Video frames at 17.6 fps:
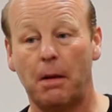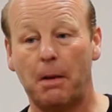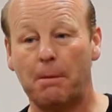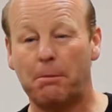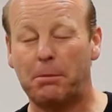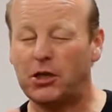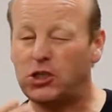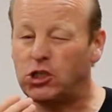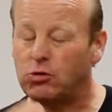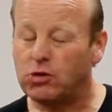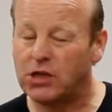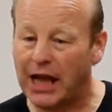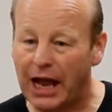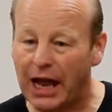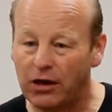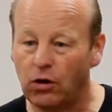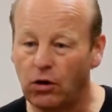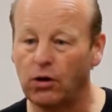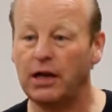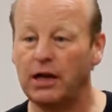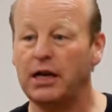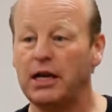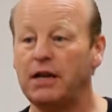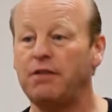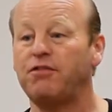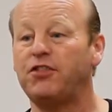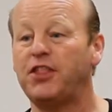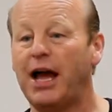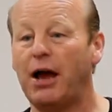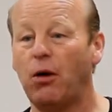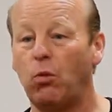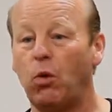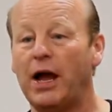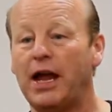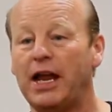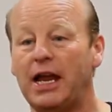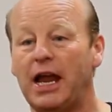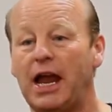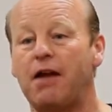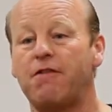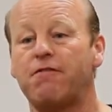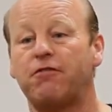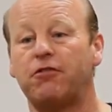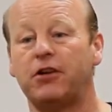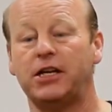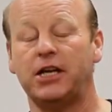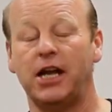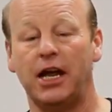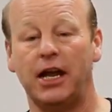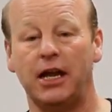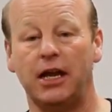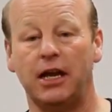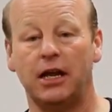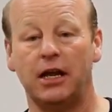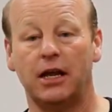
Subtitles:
but you cannot live that way every day.